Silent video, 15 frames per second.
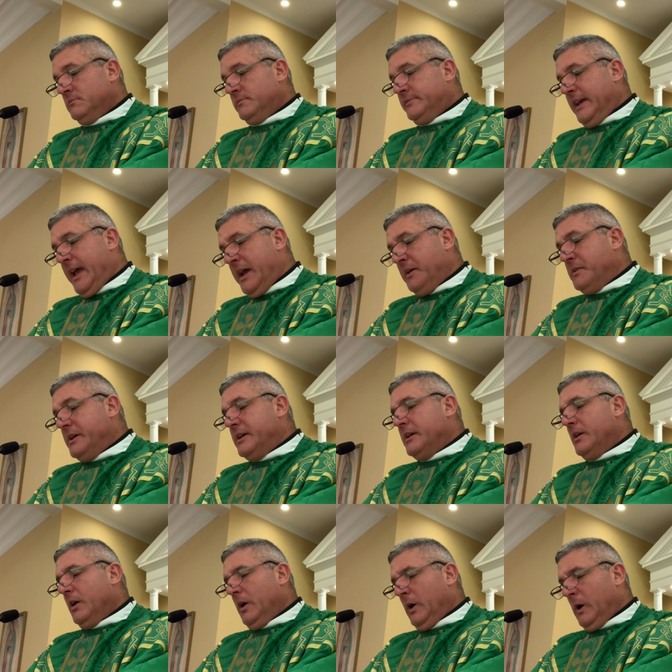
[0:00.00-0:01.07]
Daily,
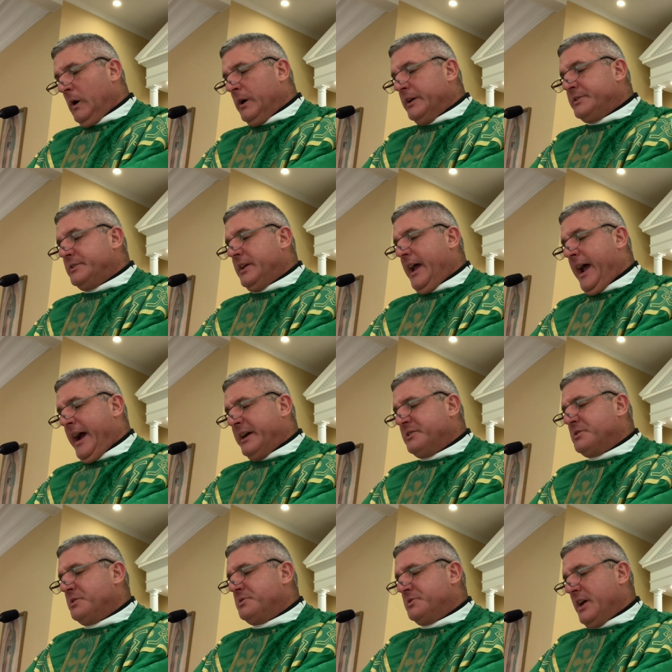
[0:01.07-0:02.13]
earnest
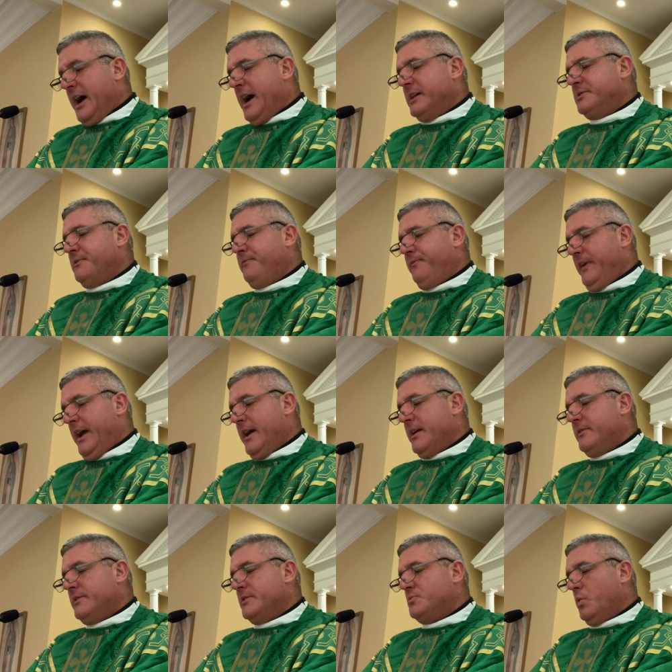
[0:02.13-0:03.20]
exercise of
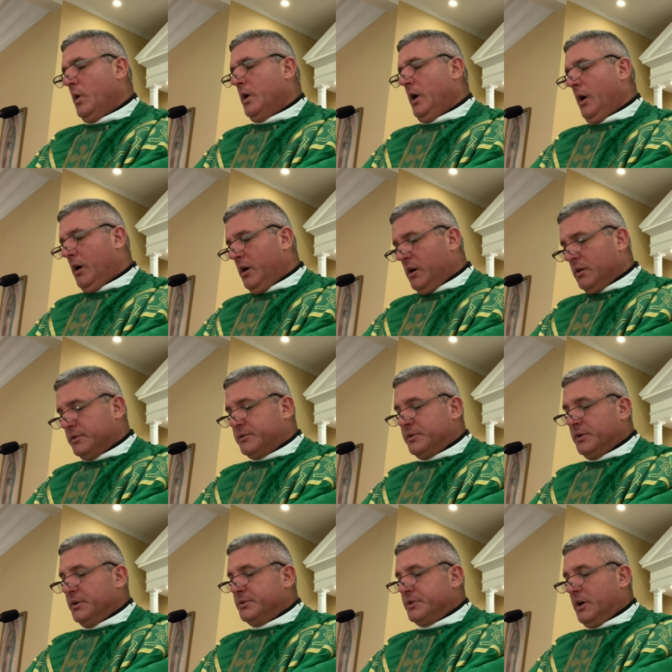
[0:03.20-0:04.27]
faith is what
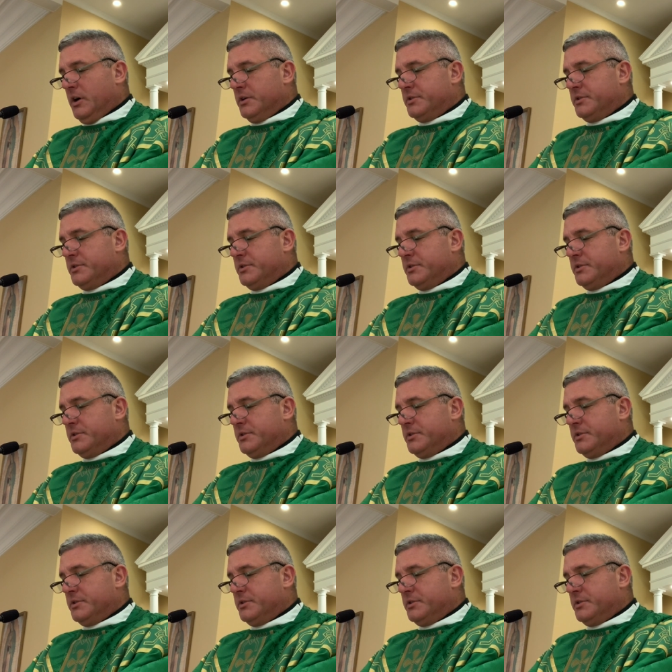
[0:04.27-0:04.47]
alters our